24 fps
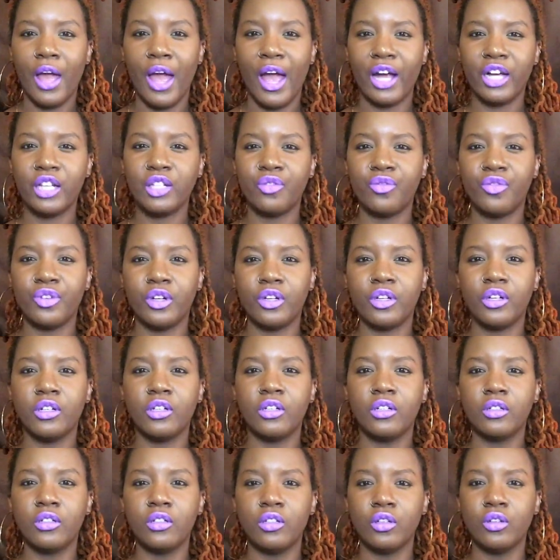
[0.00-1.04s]
Ask for,
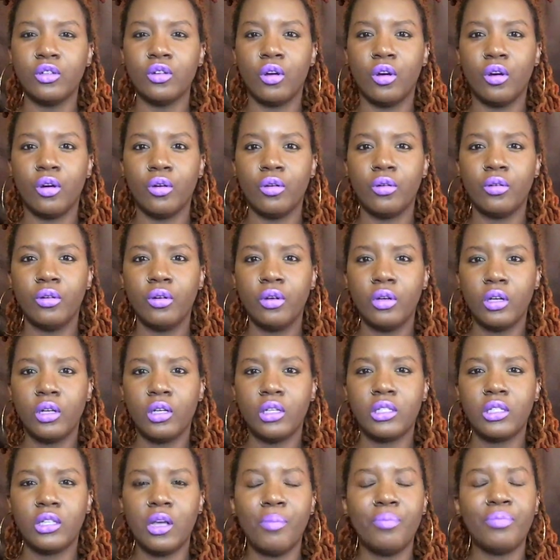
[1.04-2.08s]
you know,
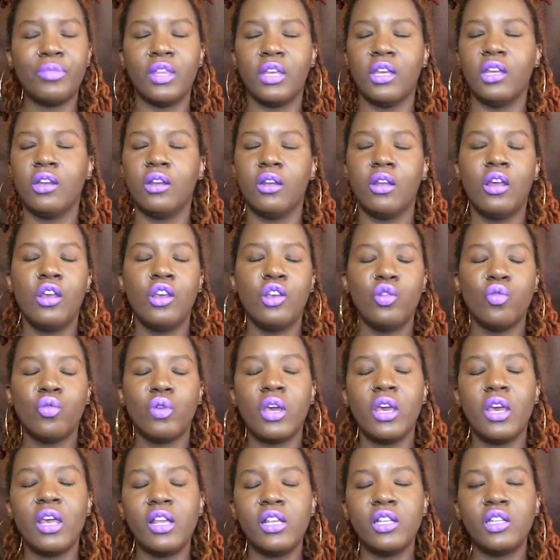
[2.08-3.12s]
something. You
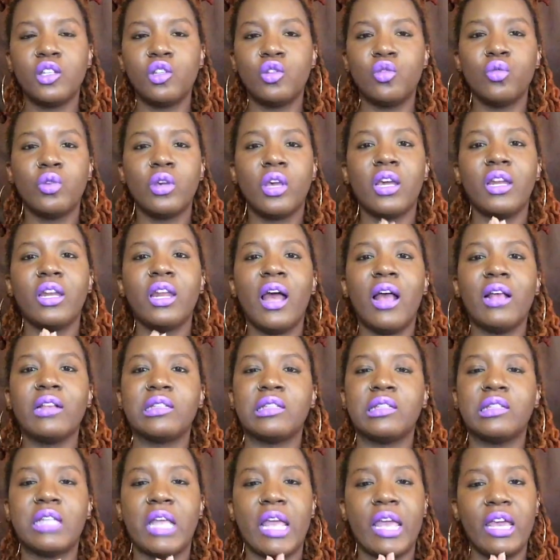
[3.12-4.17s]
cannot
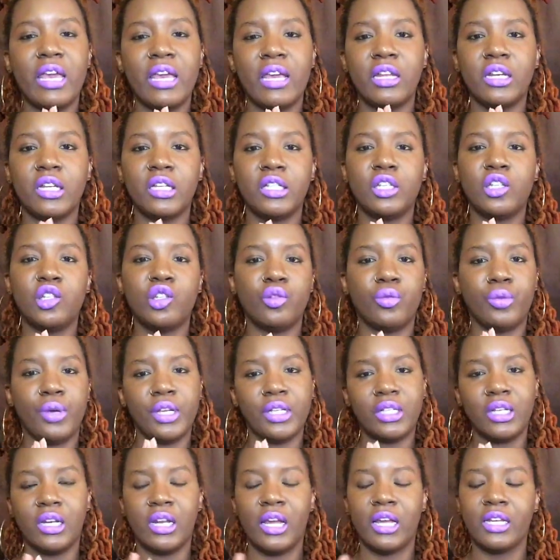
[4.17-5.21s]
stay in a
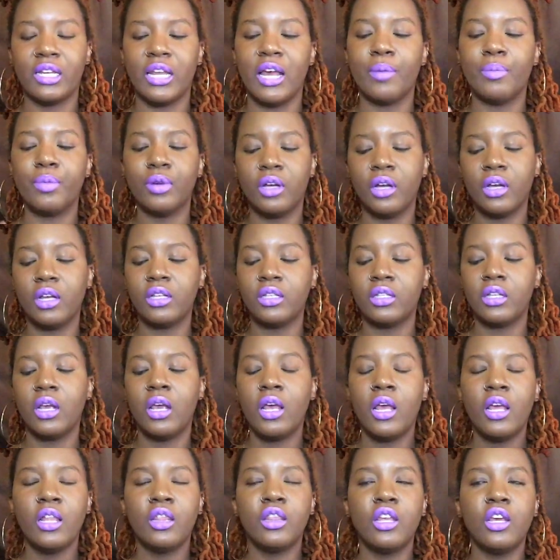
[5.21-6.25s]
situation like that, because
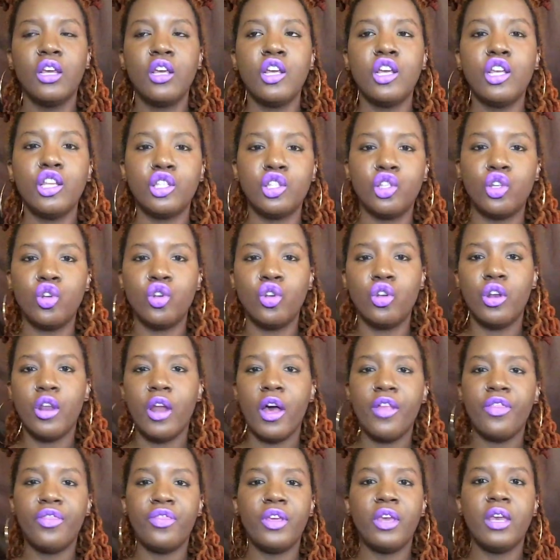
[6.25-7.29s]
there is
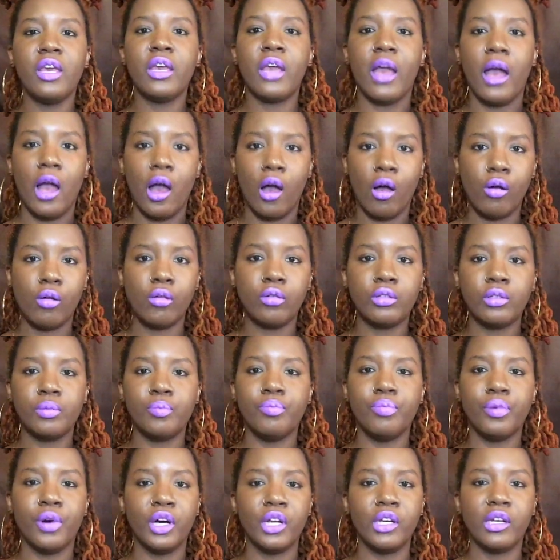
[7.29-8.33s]
nothing else
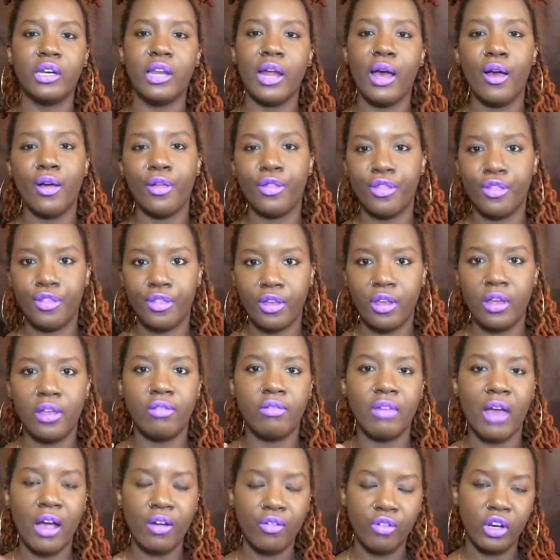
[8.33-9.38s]
but death in
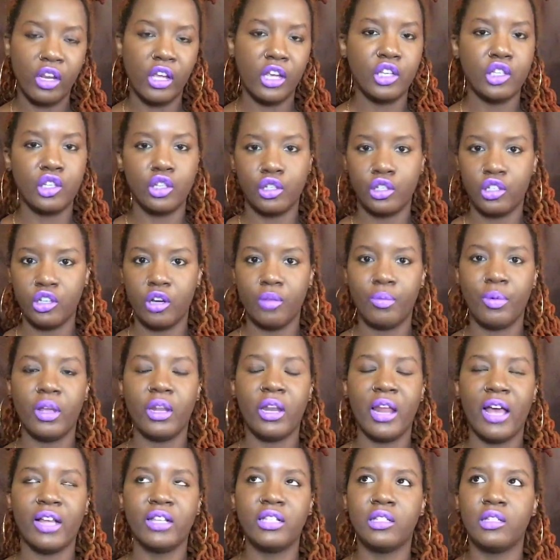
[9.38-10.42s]
that relationship, and
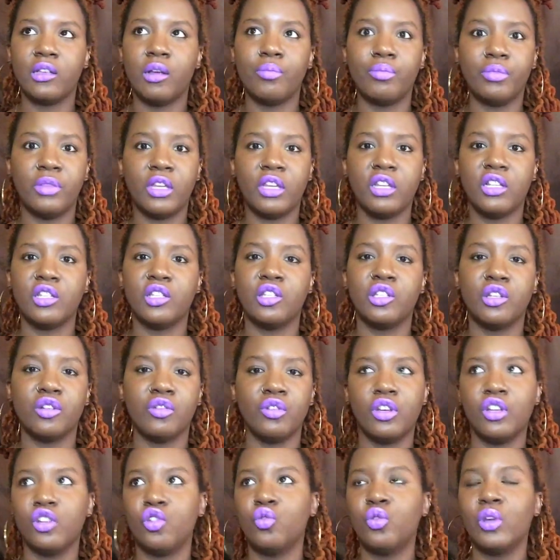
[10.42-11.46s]
that's something
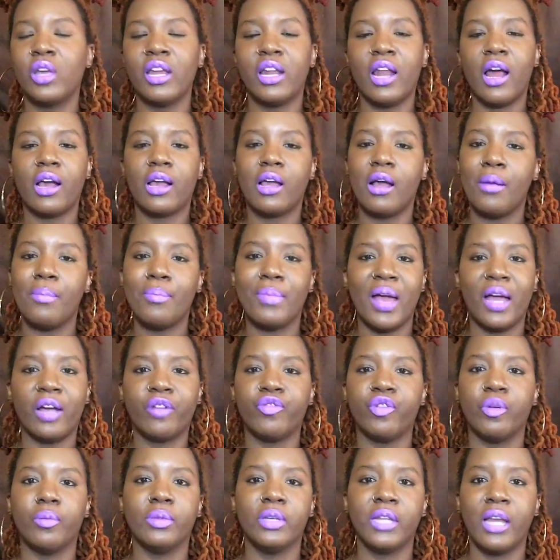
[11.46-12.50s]
serious. You cannot come back
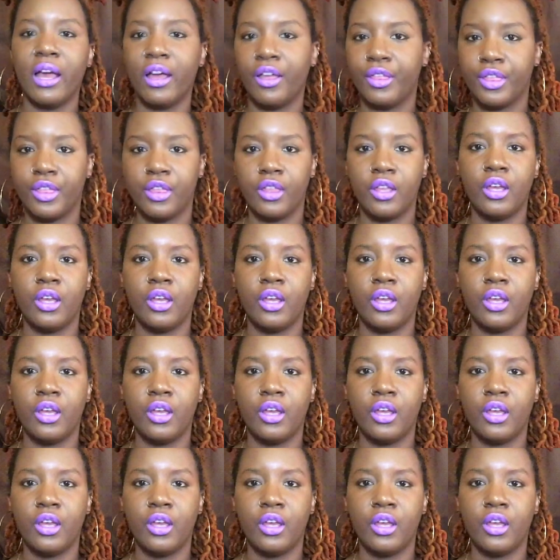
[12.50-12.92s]
from death.